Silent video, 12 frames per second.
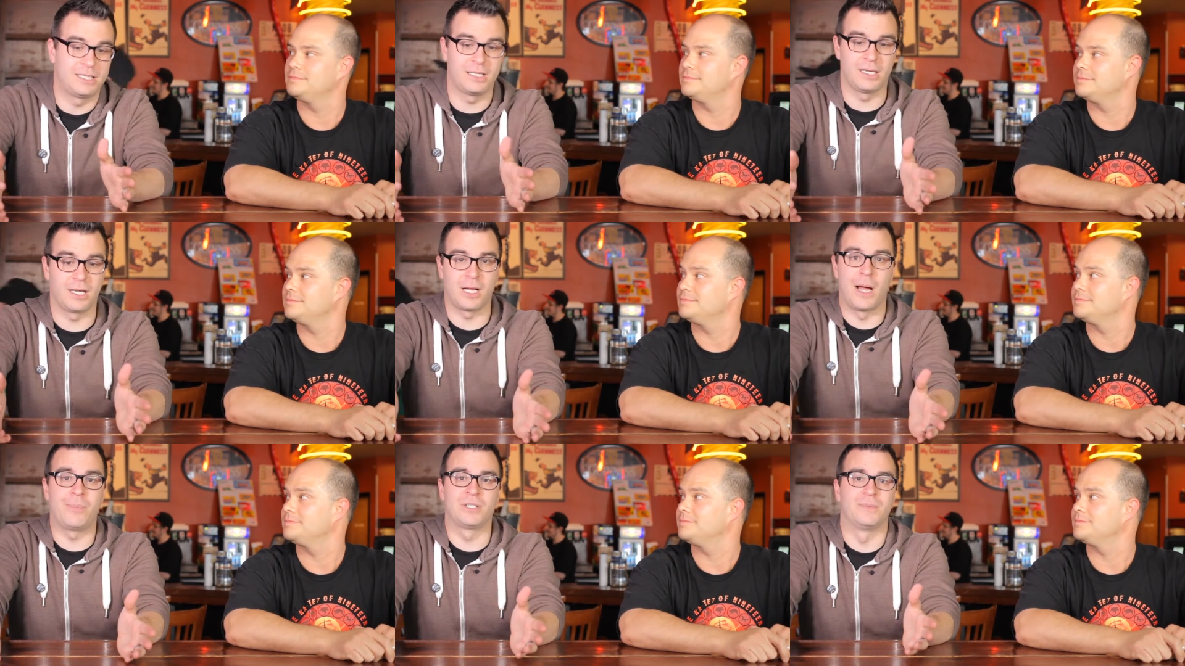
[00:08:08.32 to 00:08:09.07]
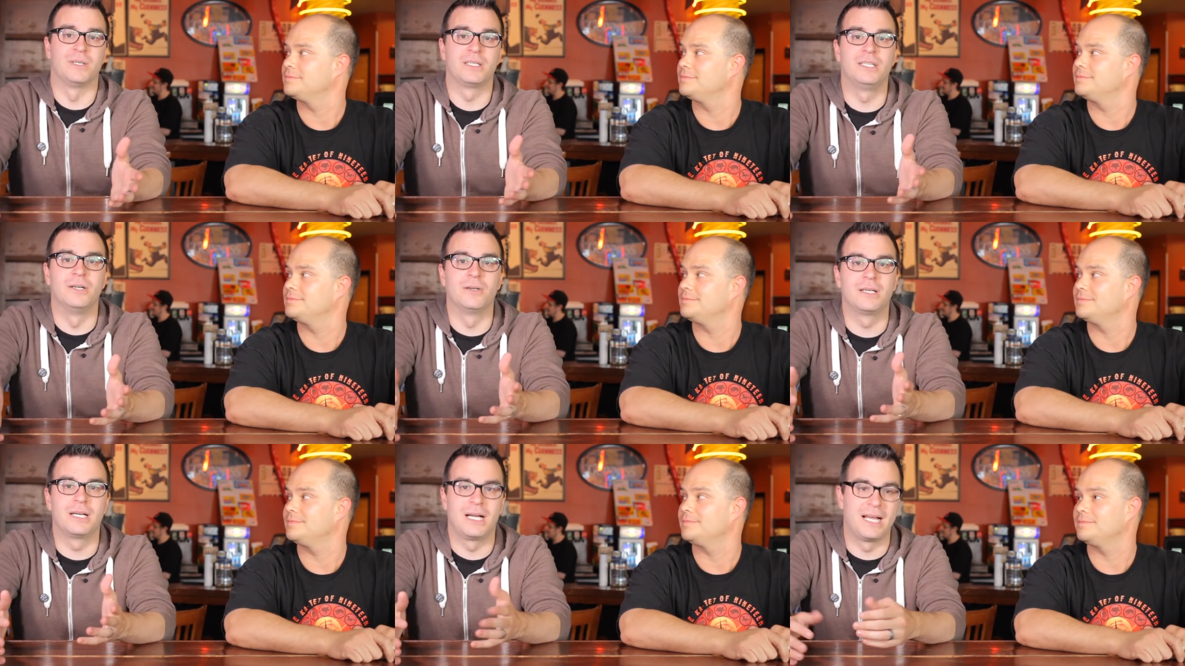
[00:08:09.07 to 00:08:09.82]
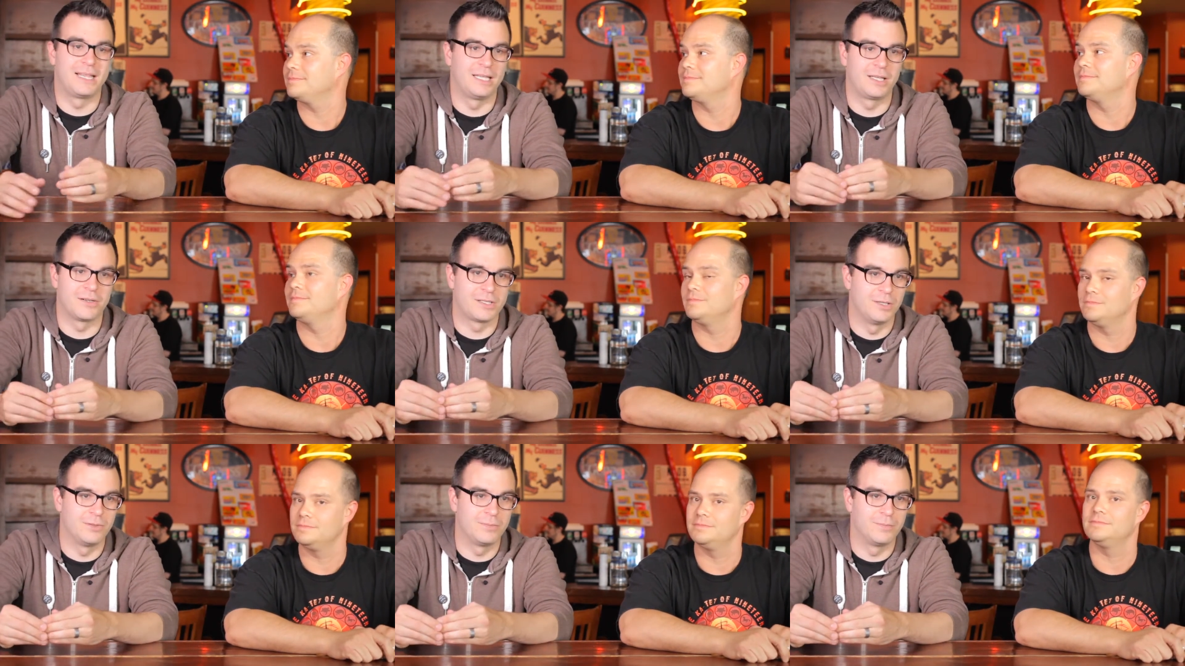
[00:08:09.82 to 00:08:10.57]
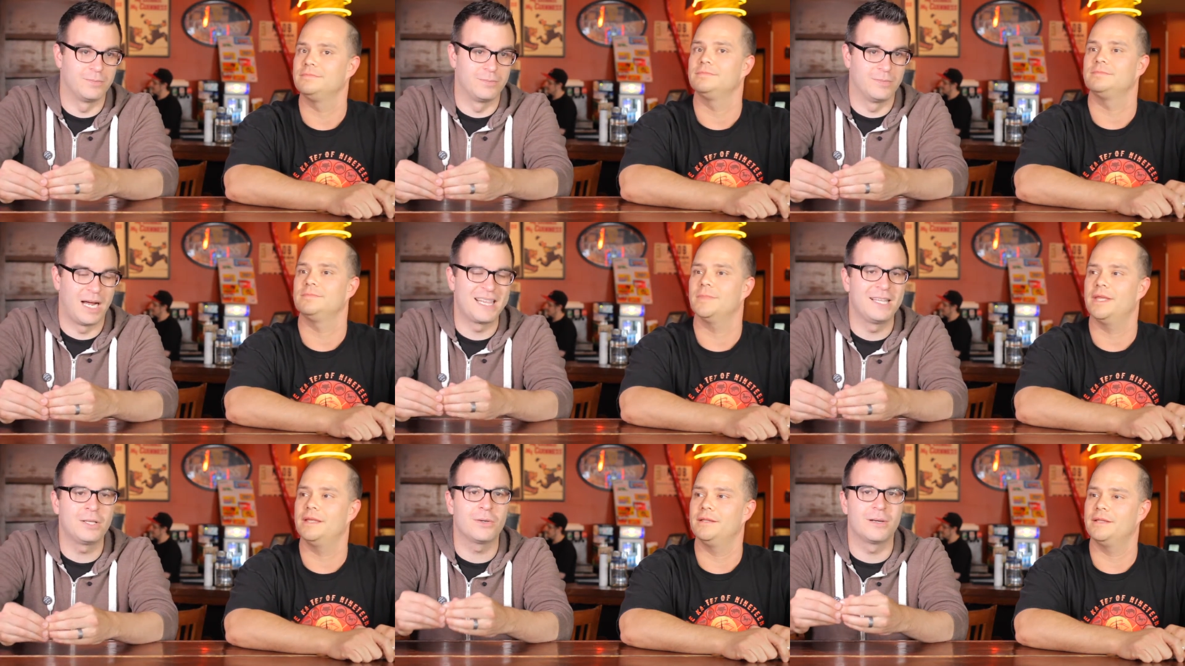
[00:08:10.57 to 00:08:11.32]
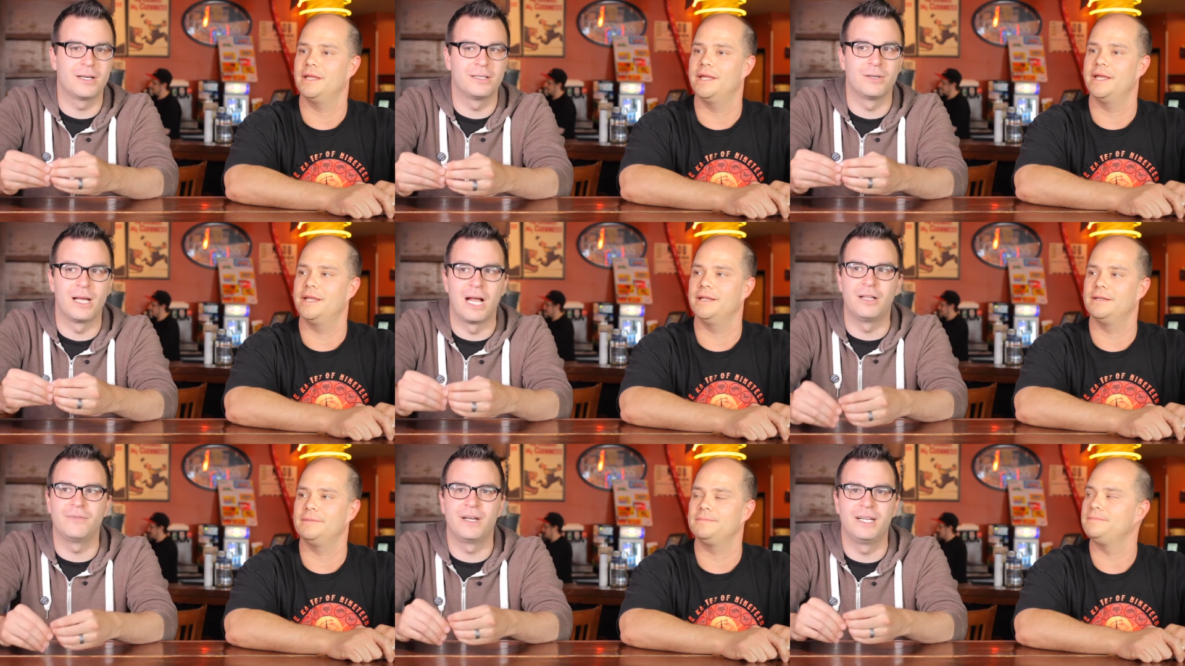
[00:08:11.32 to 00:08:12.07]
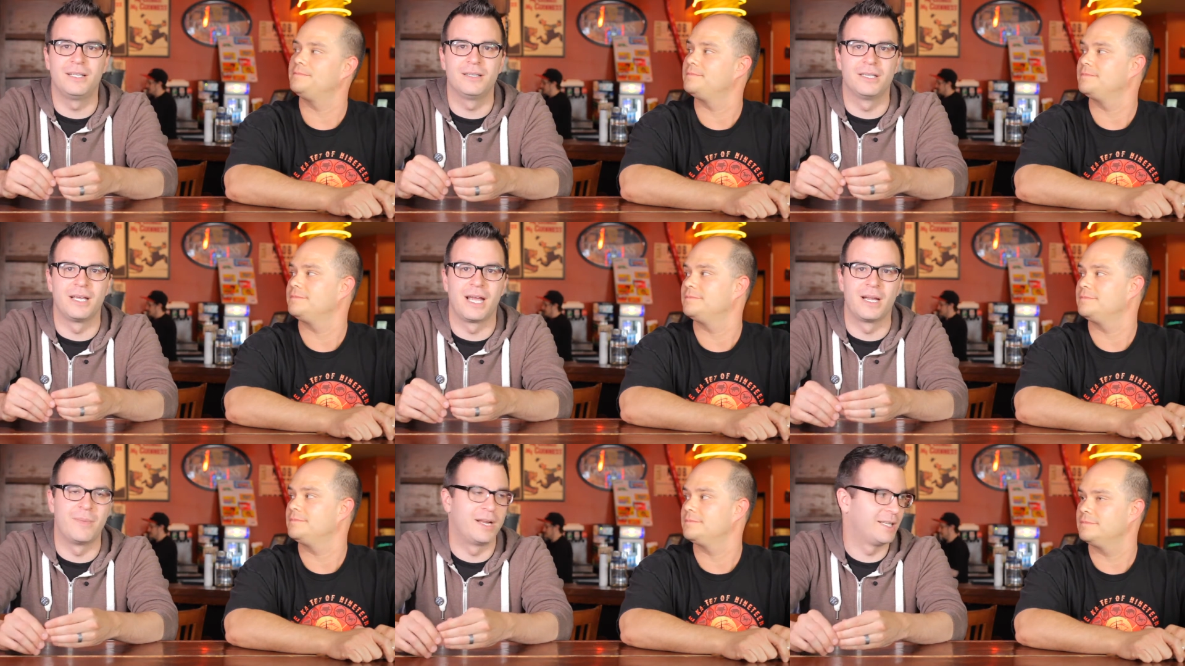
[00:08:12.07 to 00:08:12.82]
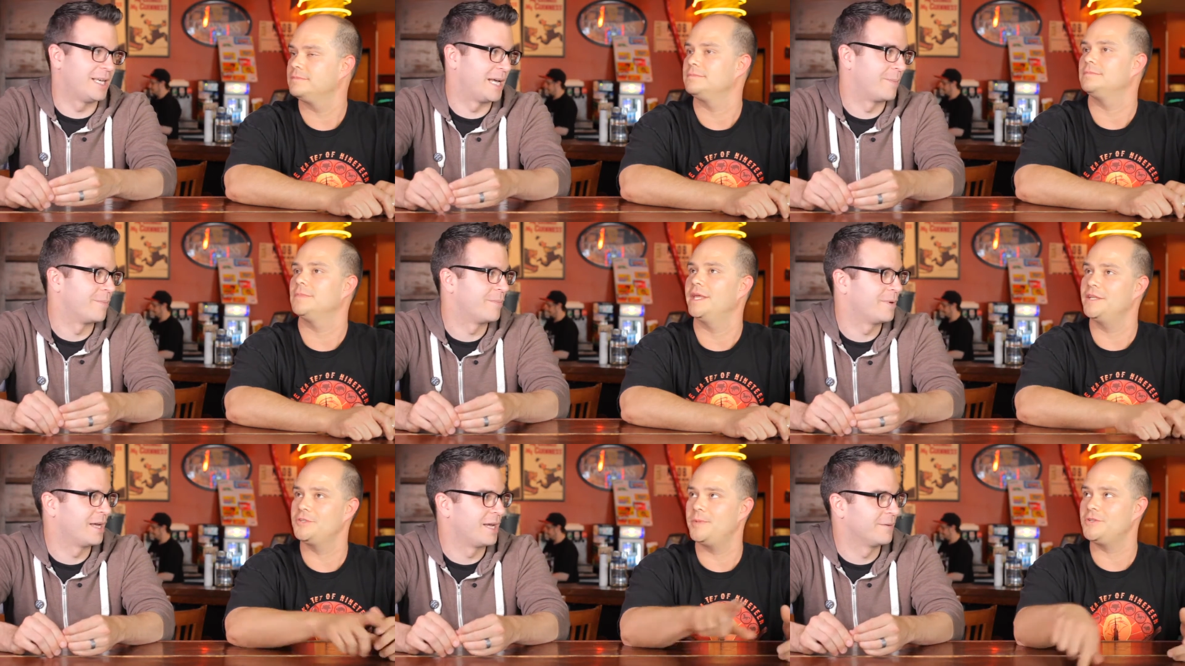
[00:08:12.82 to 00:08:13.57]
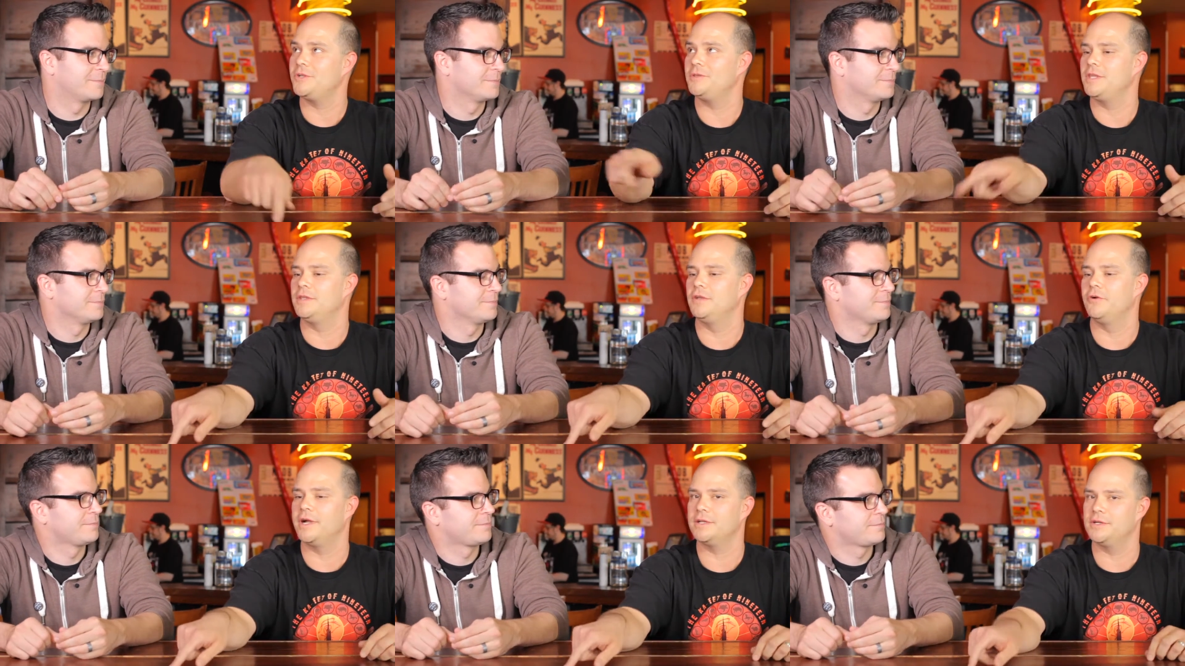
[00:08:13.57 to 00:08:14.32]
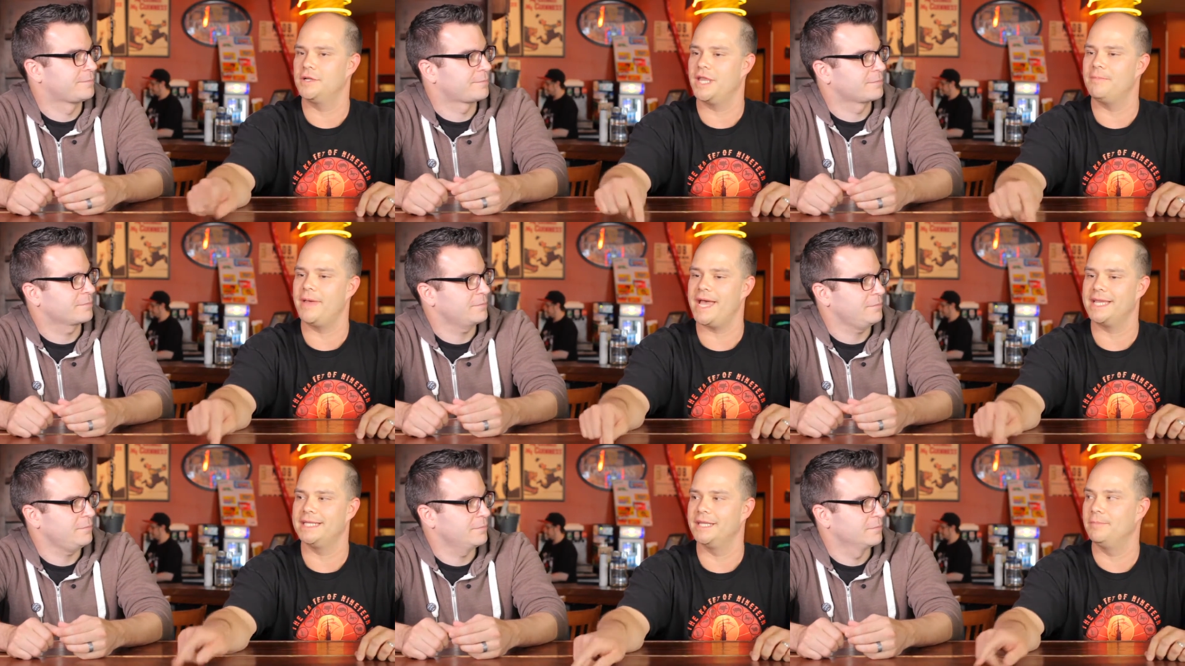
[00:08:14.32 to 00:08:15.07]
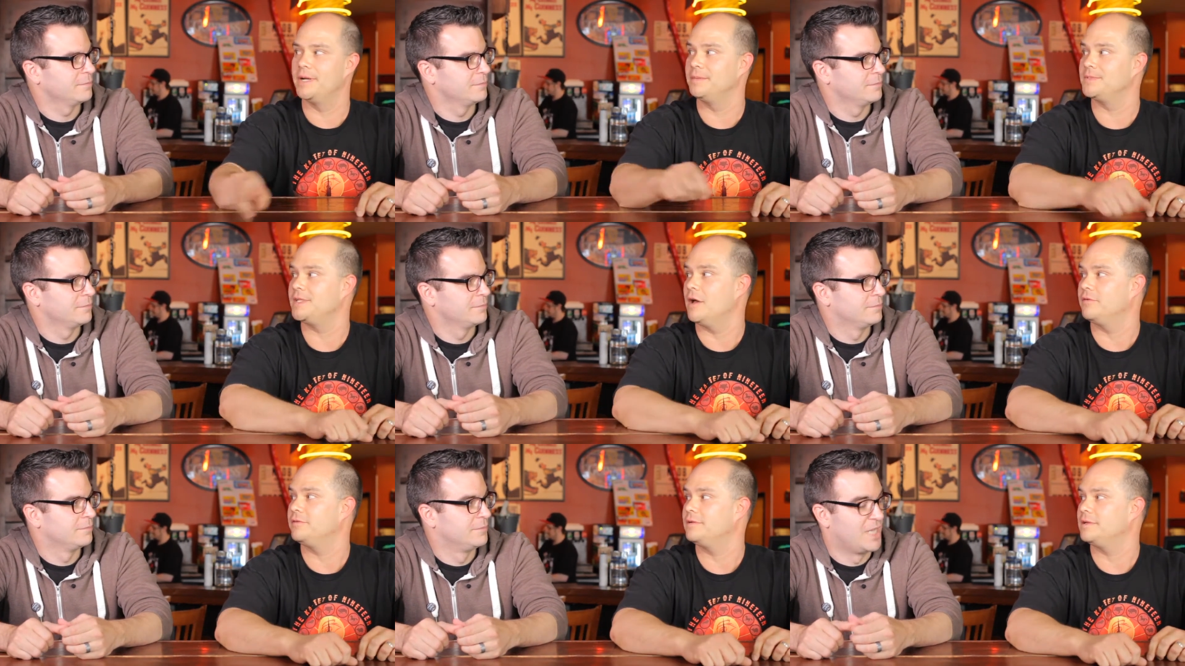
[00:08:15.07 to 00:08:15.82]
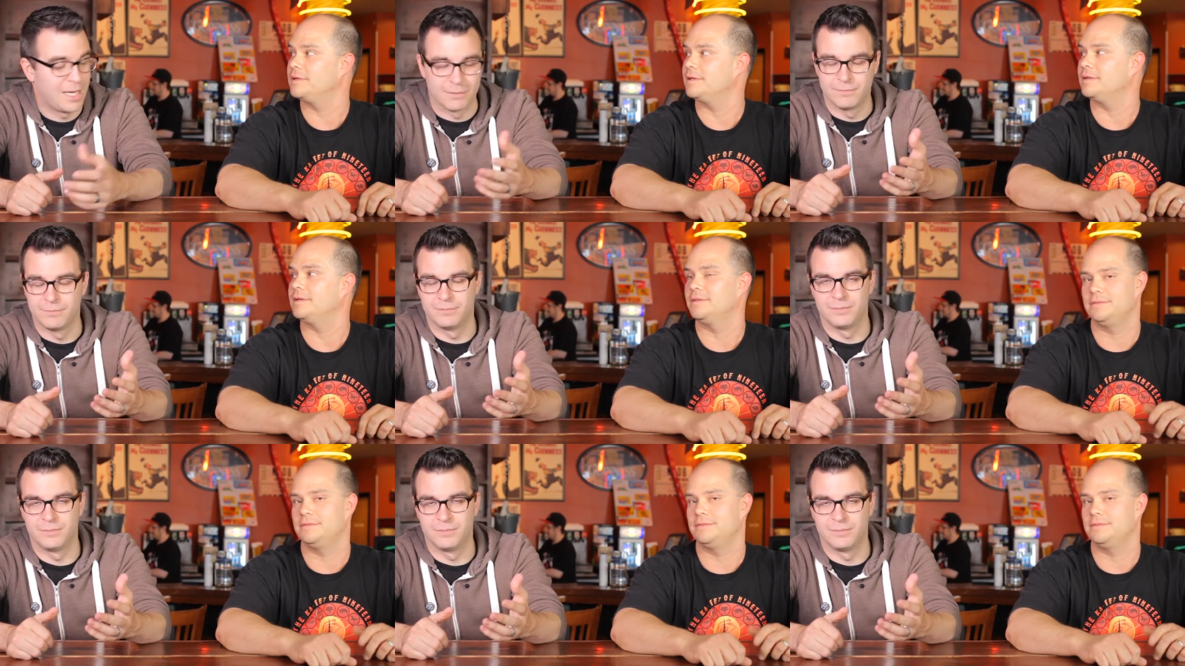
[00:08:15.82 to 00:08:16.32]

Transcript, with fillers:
Speaker 1: it's an accomplishment. You know, I, I think they're still. I think they're they're elevating the animated game, and especially and, that the director came back and did it by himself. Yeah.